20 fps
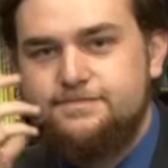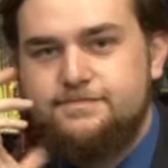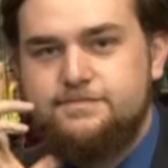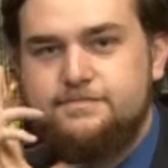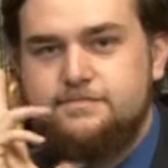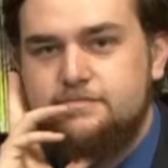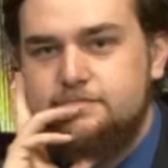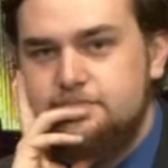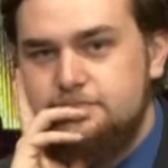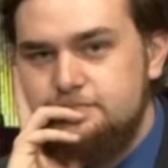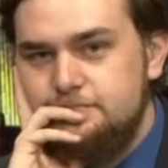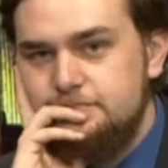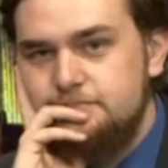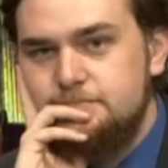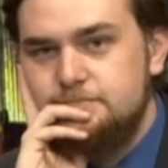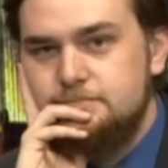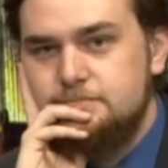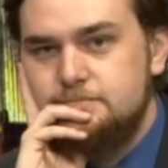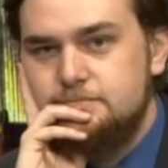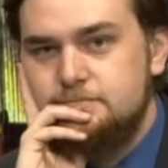
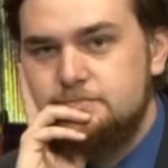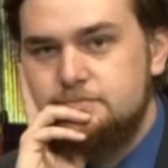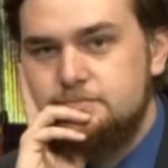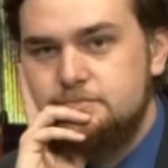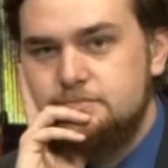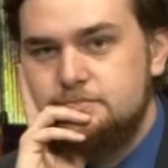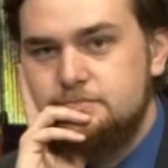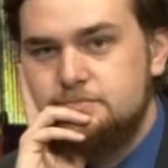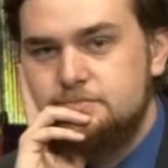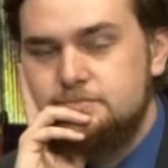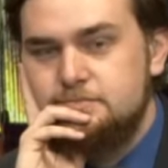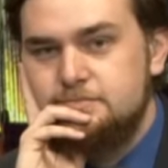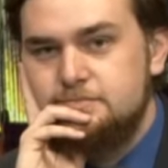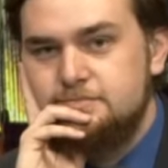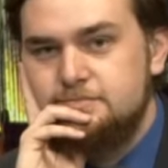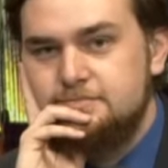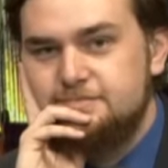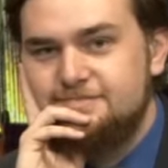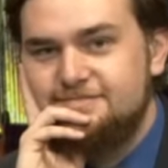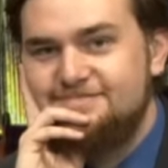
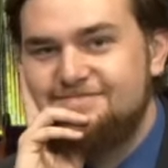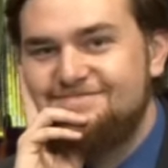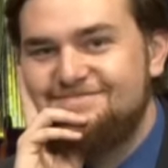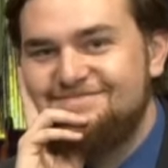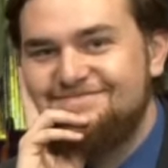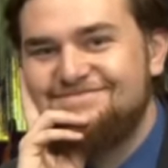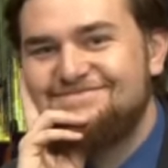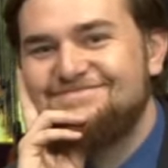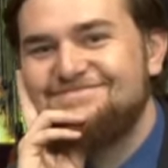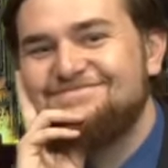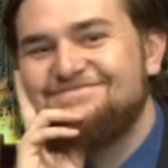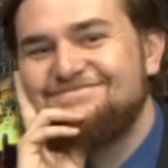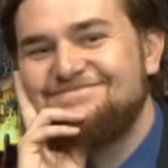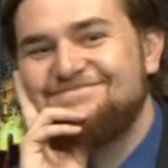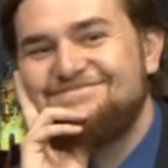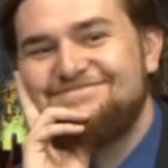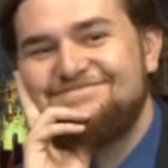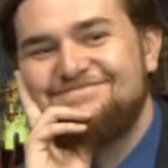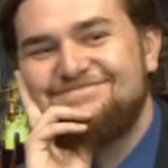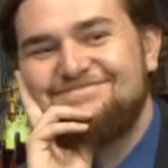
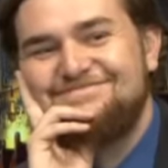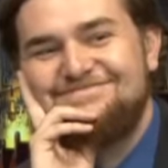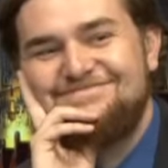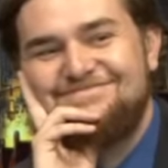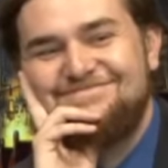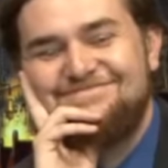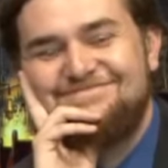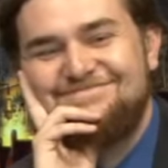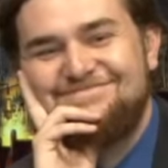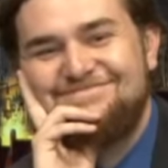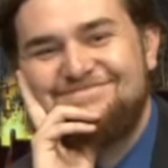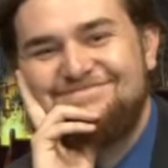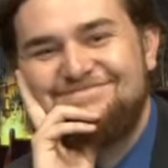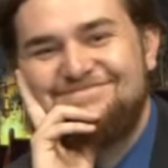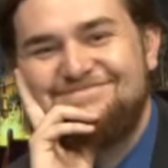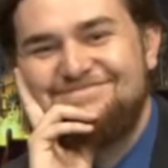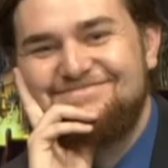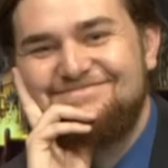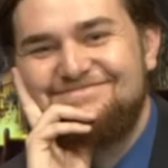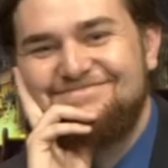
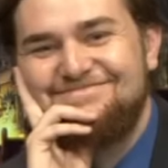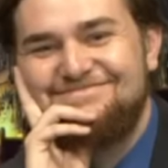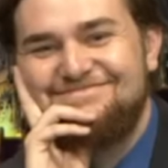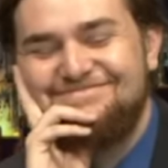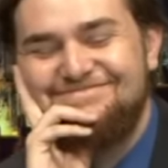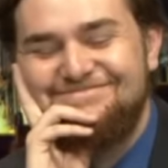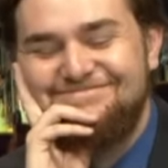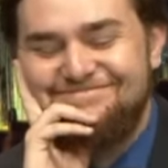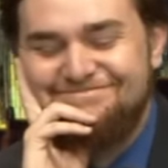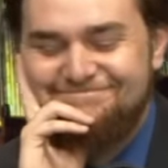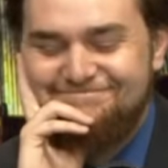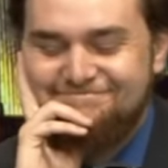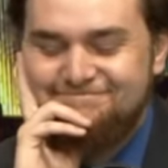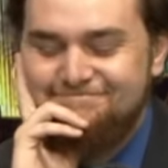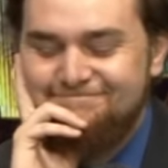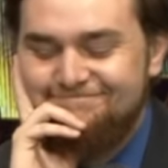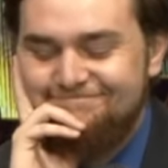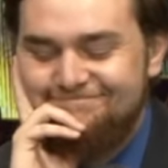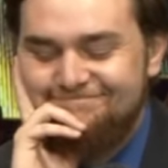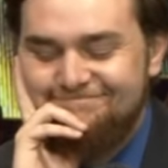
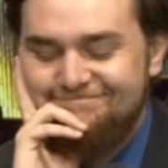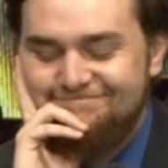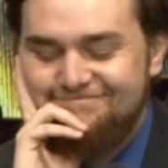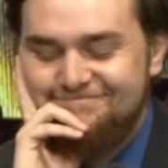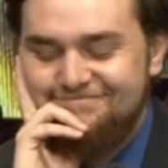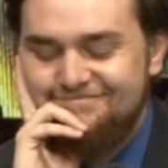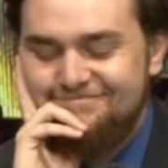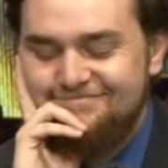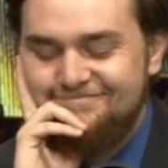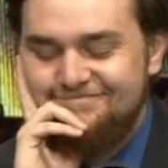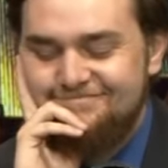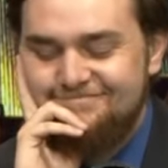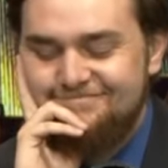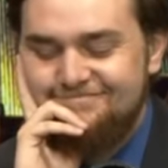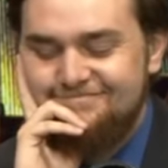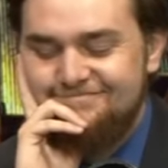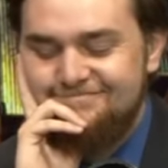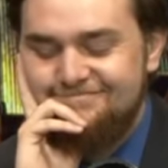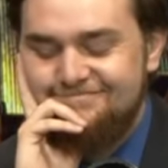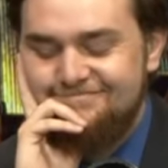
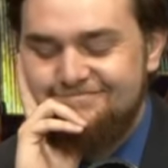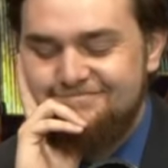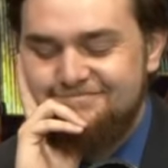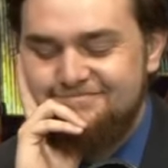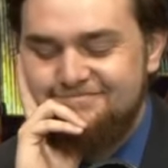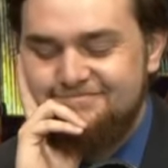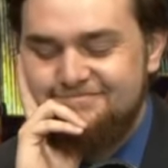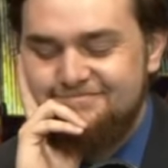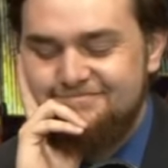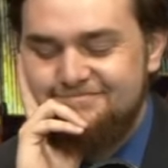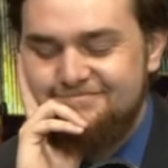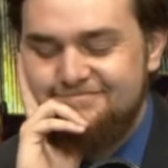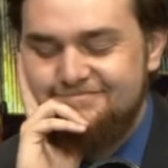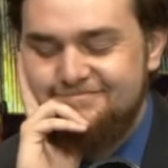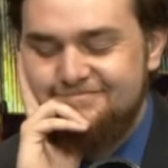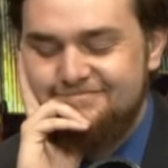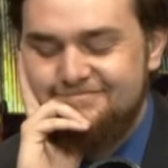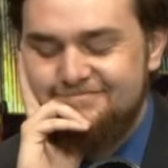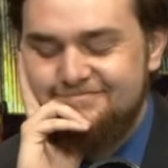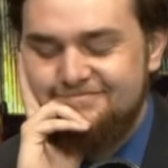
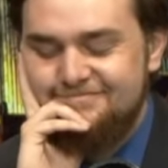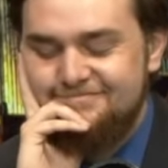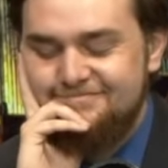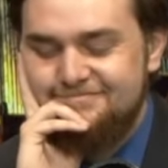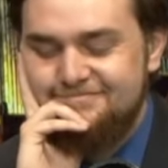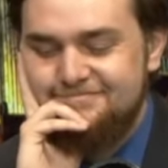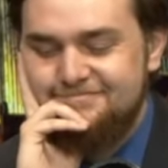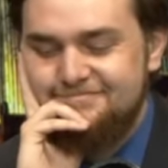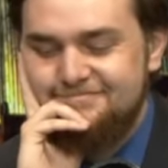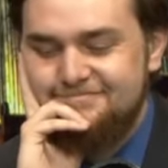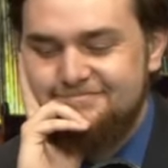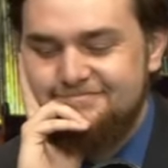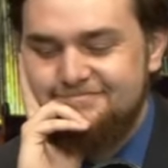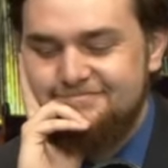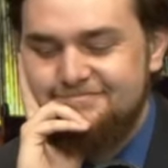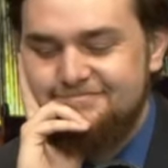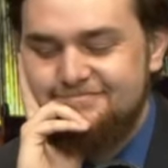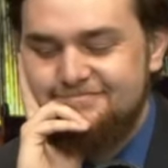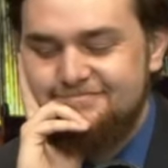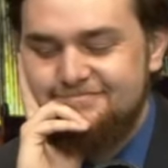[no speech]